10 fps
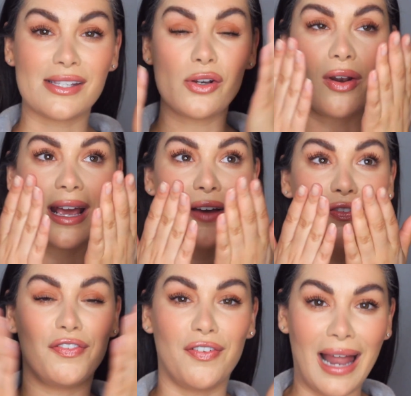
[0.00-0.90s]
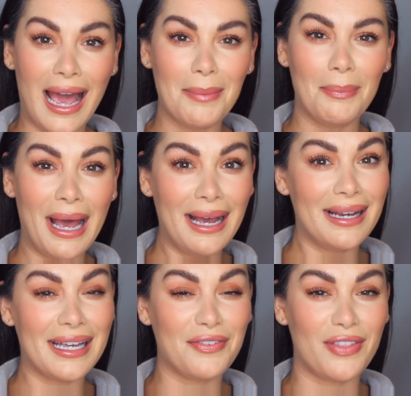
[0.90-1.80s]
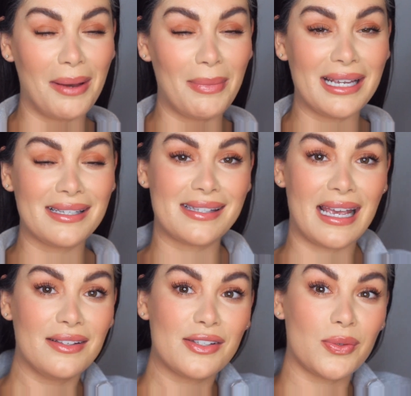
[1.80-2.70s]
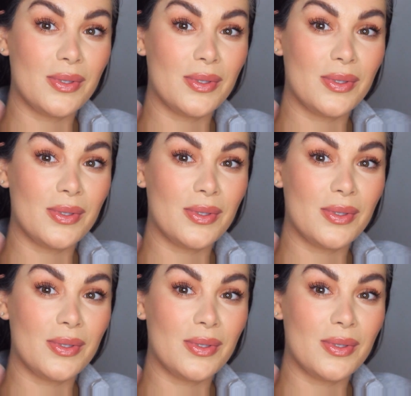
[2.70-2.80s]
It's not like a flat matte, if that makes sense.